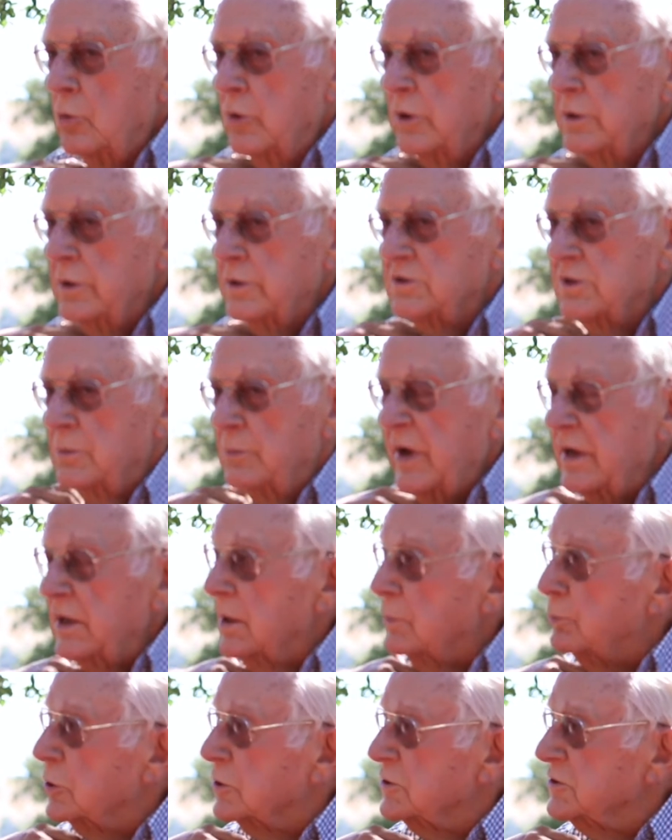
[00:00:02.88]
When does the
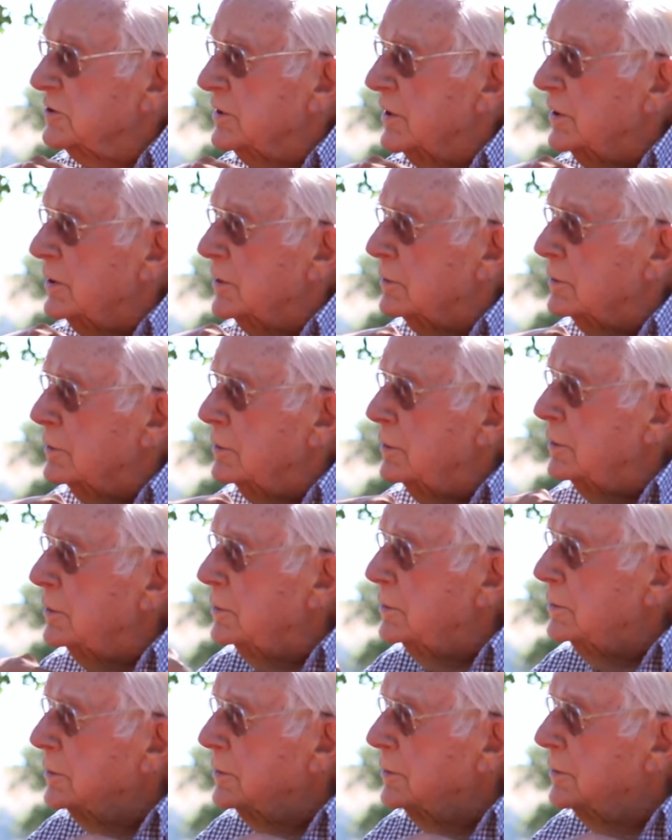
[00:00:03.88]
makeup person get here?
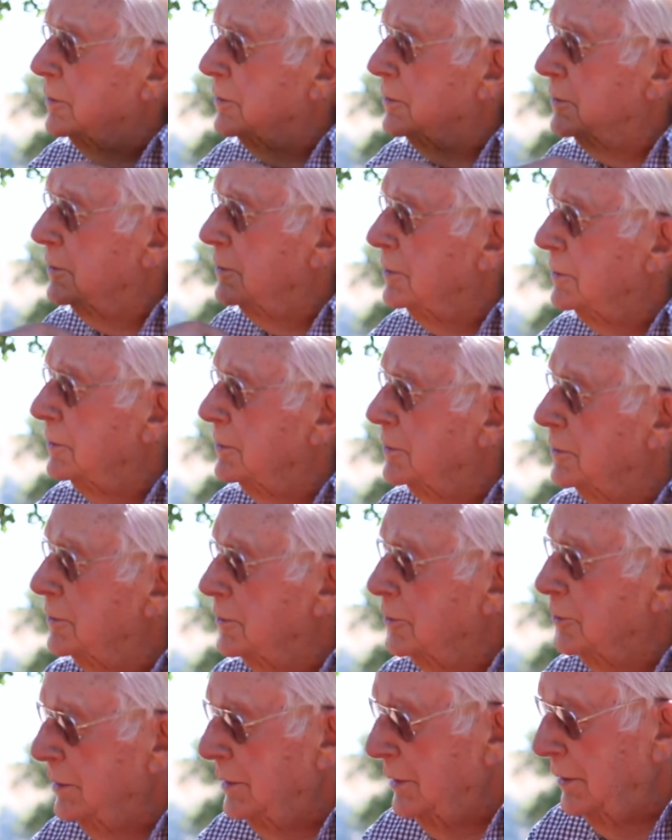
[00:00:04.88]
Oh, they're coming at
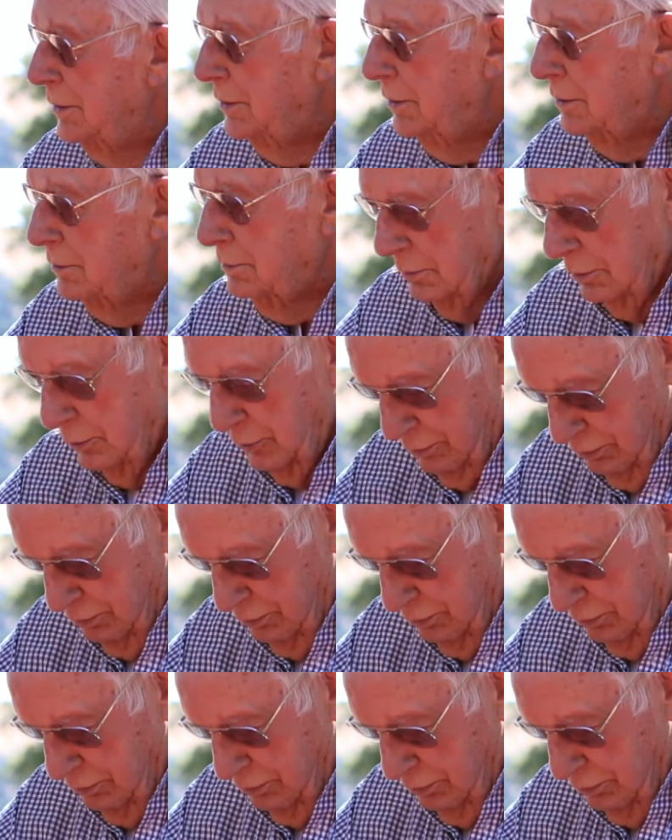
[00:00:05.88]
three. Yeah.